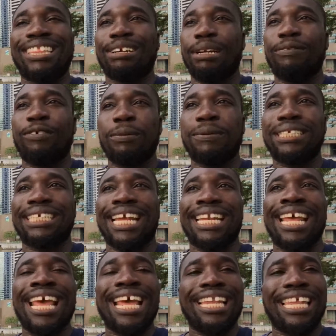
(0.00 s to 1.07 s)
34%
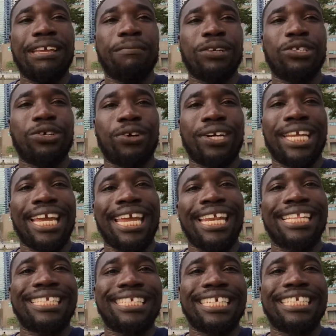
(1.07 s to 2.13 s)
late majority, and
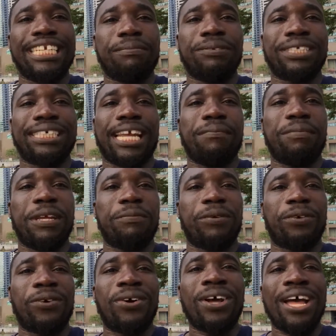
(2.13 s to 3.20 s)
then 16%
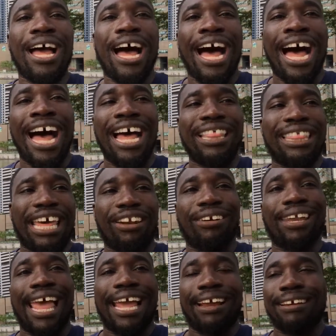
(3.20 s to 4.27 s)
people that are
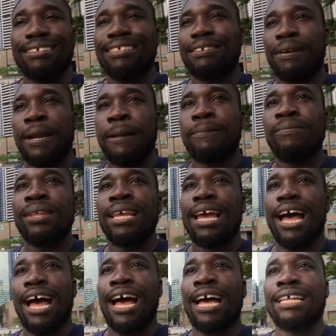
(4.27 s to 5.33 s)
laggards, right?
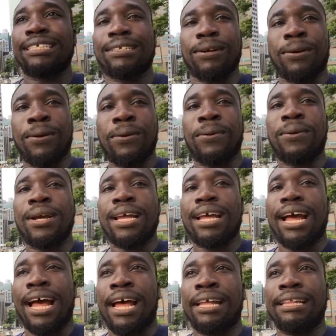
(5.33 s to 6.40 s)
So
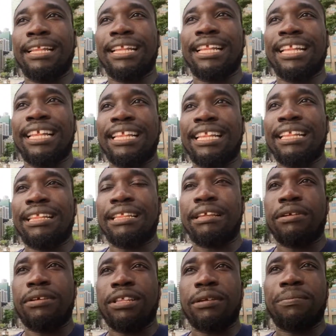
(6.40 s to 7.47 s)

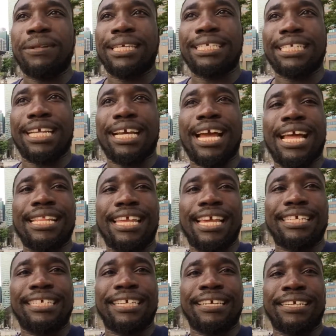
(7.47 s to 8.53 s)
to put this in the
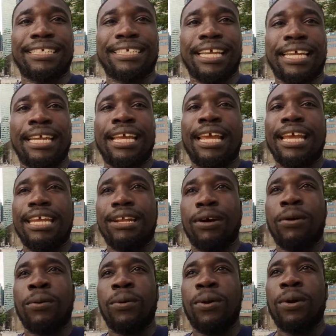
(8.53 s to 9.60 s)
context here, it's like, you
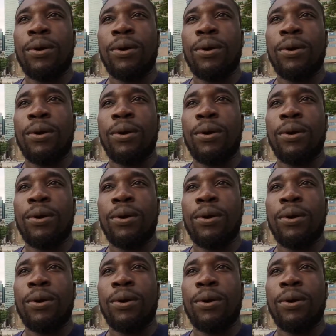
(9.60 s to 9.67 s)
know,